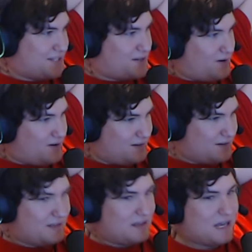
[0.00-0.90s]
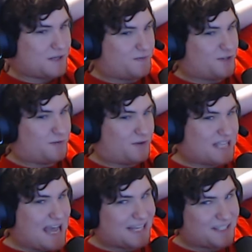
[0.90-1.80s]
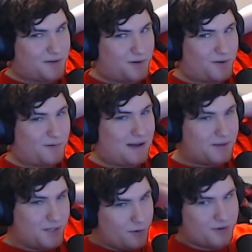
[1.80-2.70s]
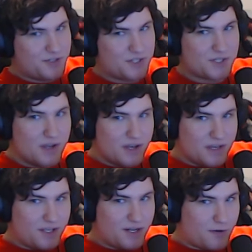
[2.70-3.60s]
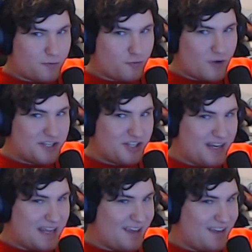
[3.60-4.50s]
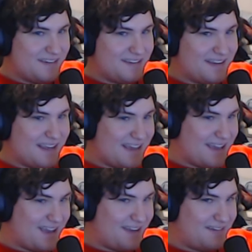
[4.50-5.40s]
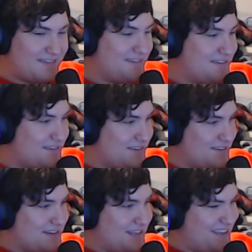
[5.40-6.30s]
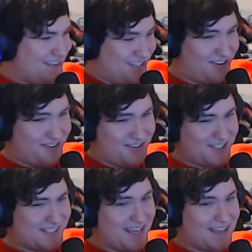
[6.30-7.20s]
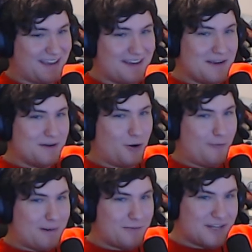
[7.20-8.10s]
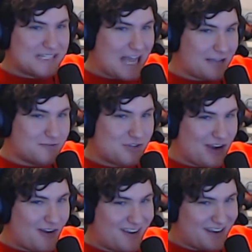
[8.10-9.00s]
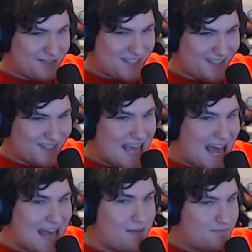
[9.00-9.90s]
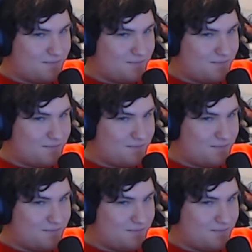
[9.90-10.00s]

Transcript: tactical. I was much more tactical while you were just rushing in, and you're just like, nope, I'm going to attack them straight on every single time.